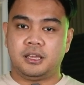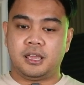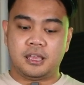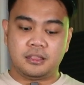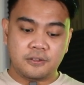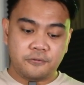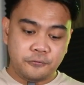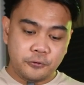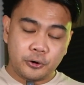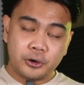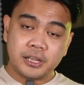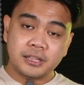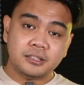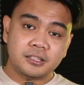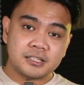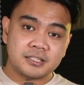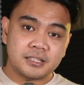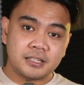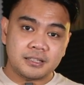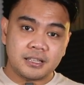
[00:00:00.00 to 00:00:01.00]
And if you're
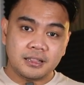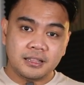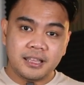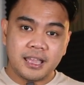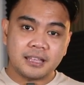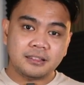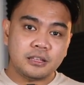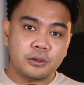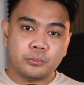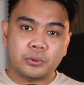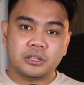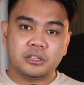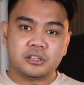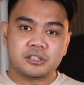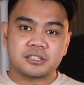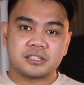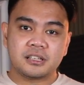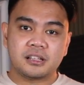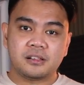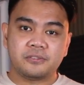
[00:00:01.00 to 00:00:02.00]
interested in getting one
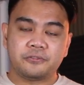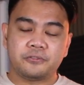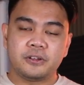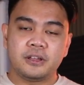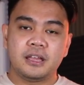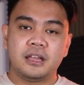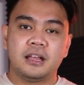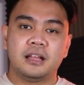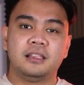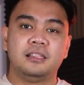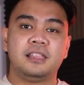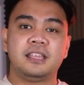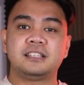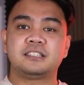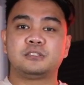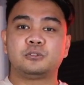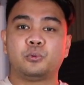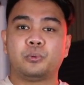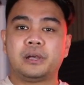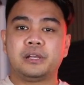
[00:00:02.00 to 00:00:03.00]
yourself, links
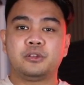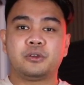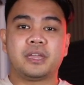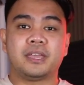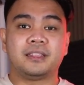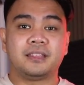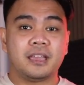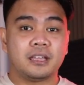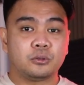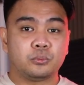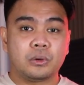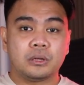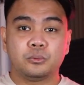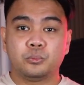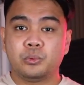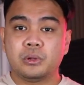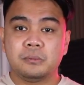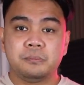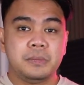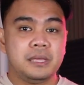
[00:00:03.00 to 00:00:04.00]
to where you can get one
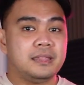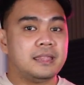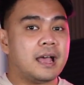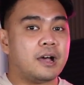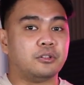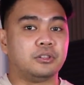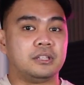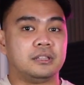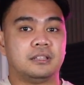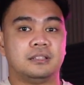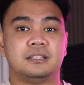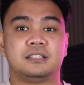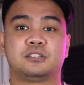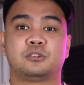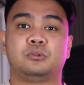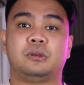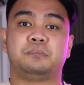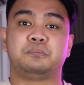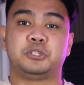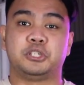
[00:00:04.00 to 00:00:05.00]
will be down in the
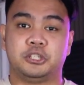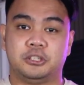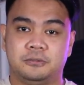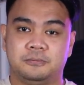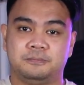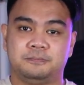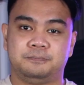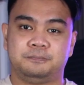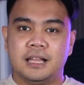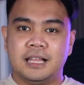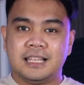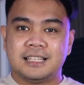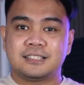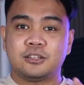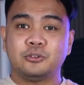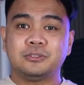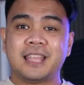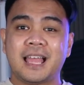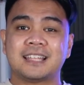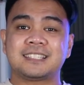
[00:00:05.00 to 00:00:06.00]
description.
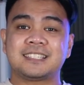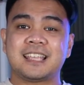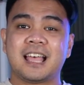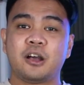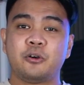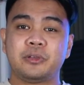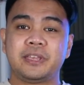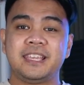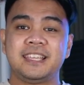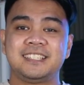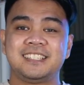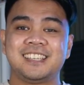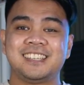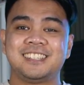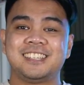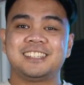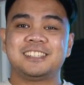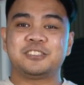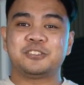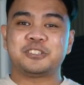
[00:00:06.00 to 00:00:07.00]
So that's how easy it
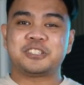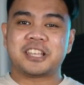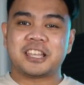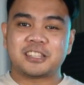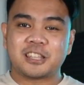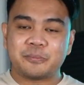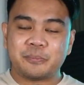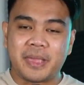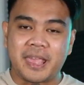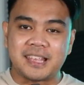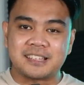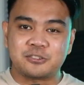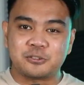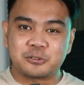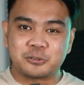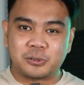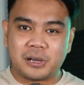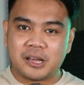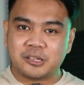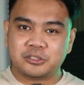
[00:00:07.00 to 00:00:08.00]
is to set up ASUS
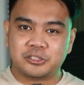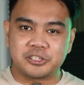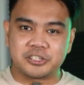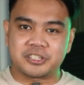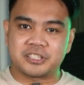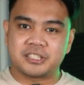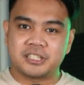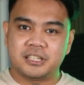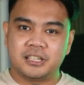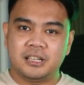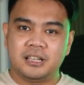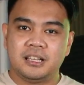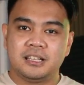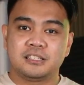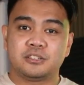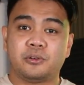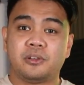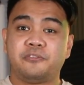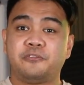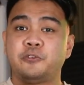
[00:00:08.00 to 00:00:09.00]
routers.
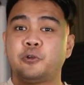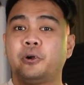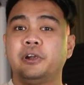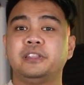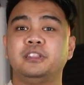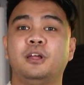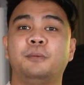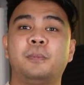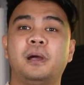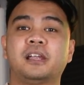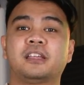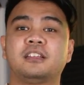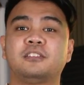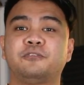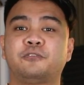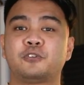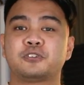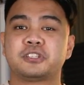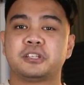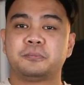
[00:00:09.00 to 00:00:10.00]
So if you're in the market
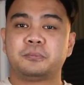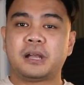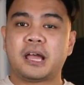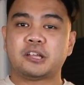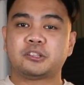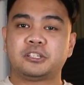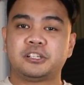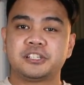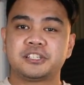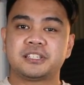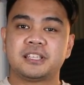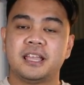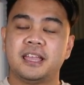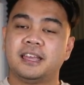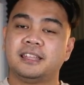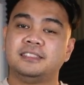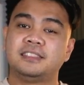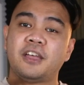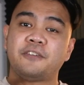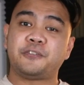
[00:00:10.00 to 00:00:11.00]
for some routers,
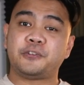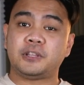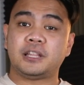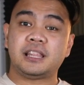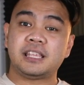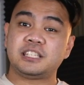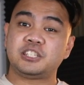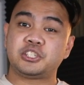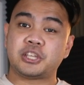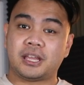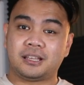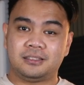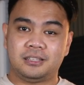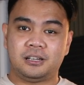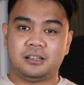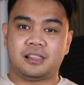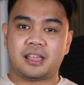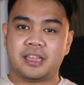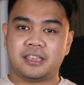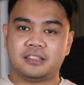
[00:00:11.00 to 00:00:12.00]
definitely check their
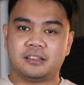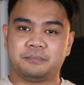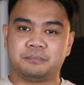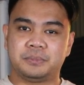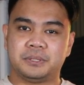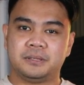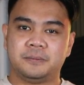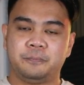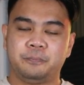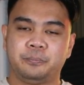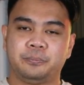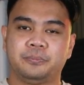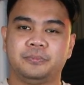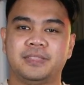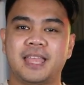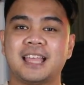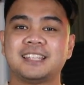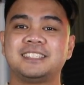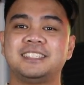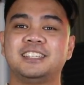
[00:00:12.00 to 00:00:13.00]
lineup.
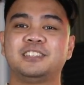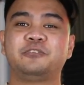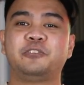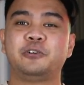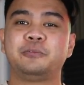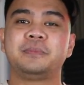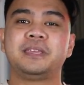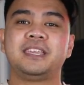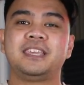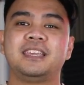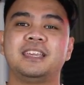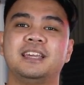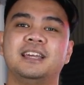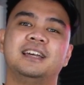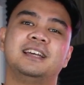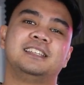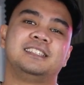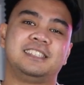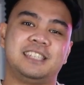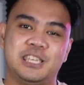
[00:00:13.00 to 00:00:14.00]
That's it for me.
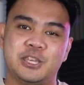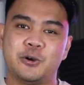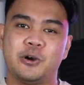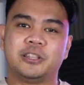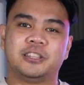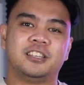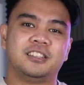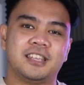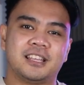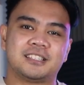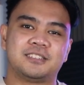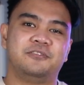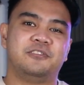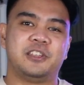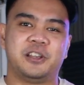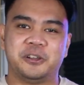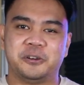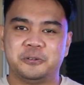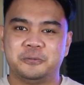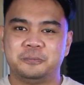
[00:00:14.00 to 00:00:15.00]
See you on the next
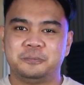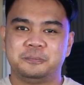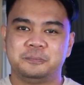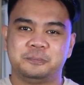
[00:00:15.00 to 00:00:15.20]
video.